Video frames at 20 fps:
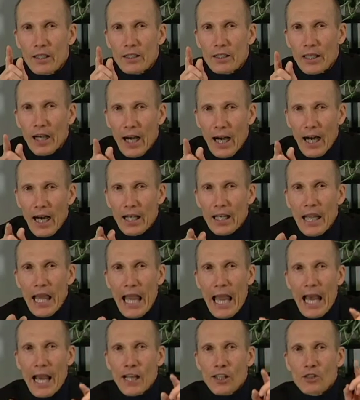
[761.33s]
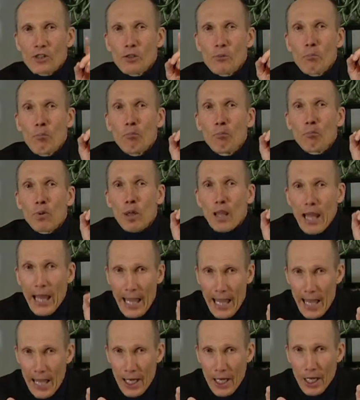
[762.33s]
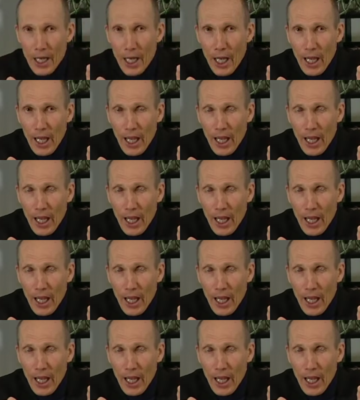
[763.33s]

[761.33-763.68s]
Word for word: God has planned.